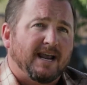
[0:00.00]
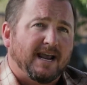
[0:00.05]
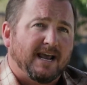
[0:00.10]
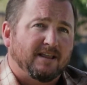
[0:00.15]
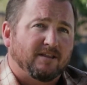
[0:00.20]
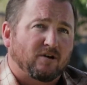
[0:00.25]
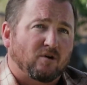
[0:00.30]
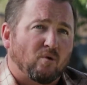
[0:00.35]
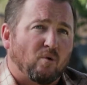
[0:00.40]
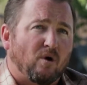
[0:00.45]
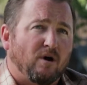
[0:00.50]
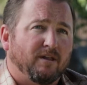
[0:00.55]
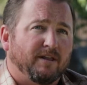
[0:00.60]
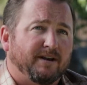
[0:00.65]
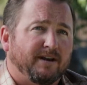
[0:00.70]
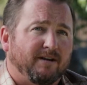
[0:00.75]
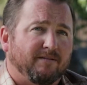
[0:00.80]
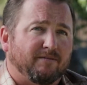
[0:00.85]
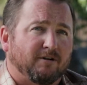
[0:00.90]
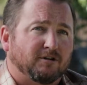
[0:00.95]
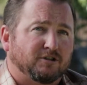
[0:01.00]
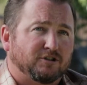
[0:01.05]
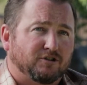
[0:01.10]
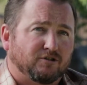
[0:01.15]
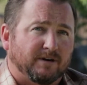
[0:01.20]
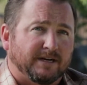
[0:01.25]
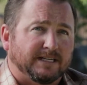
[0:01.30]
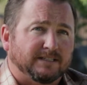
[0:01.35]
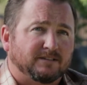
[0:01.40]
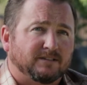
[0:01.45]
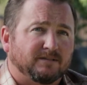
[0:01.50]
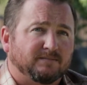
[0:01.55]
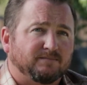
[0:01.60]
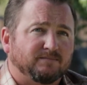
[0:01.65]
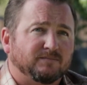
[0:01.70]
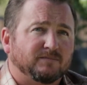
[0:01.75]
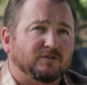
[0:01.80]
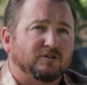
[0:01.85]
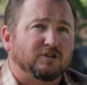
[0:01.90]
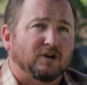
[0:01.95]
and the quality of our streets.
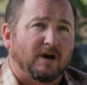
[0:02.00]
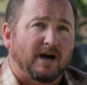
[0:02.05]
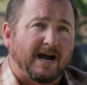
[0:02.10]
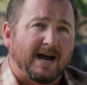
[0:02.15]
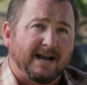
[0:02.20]
So